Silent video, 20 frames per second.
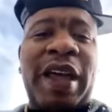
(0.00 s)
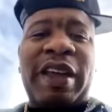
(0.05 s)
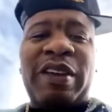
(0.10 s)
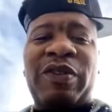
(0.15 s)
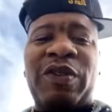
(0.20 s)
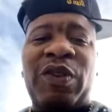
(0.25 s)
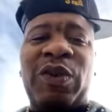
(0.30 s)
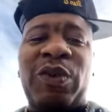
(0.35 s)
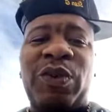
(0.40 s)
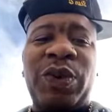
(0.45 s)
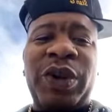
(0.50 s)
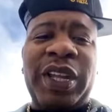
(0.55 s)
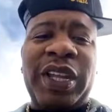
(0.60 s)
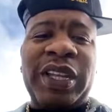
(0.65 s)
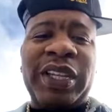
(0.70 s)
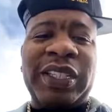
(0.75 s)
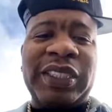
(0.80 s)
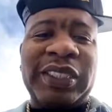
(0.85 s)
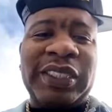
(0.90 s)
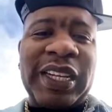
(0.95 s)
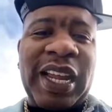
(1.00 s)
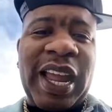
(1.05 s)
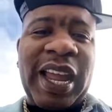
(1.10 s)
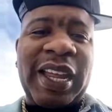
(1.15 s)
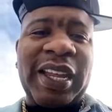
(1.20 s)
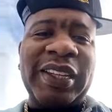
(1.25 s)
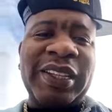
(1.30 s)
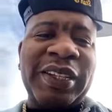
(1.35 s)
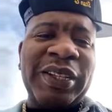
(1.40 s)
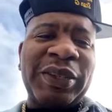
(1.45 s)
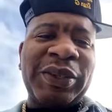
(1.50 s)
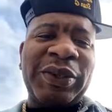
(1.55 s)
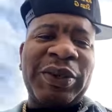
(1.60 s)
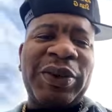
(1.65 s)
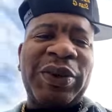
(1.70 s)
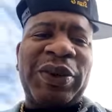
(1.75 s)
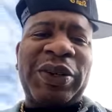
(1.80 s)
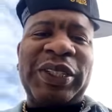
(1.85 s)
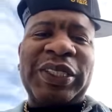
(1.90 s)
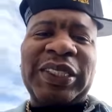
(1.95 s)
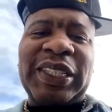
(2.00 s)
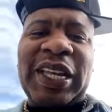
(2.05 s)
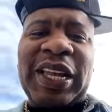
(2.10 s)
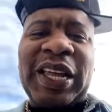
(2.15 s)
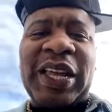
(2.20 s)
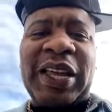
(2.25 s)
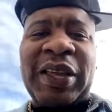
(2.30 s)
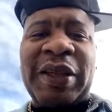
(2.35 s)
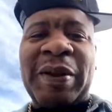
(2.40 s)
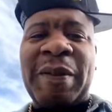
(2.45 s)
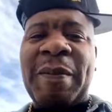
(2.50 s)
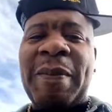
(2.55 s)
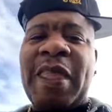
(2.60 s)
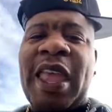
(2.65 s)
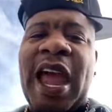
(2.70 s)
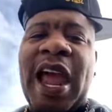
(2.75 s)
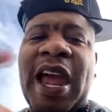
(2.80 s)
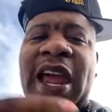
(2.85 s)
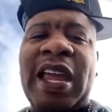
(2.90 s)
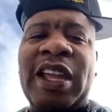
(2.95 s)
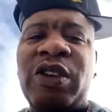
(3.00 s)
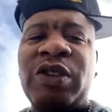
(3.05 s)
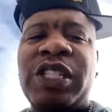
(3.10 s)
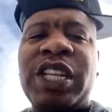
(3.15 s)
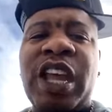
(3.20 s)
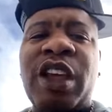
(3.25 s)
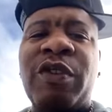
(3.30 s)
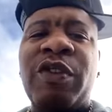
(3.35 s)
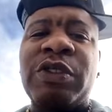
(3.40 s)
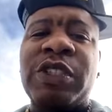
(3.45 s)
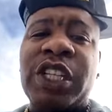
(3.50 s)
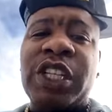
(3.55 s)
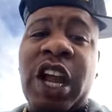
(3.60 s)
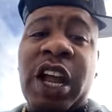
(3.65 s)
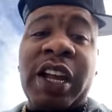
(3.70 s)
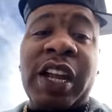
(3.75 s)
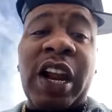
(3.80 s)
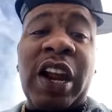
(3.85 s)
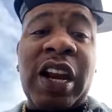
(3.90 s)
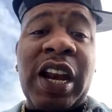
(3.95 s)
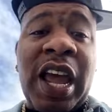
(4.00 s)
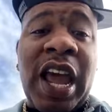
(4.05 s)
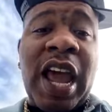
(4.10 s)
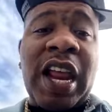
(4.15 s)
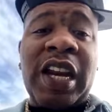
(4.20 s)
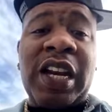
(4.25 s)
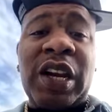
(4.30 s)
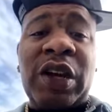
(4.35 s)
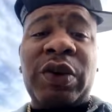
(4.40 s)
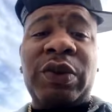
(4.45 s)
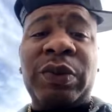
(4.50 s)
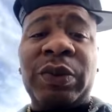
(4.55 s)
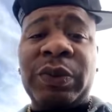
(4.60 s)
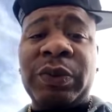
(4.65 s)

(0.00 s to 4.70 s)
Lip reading: For real, Jack. You know what I'm saying? Hey, you say you from South Carolina, though?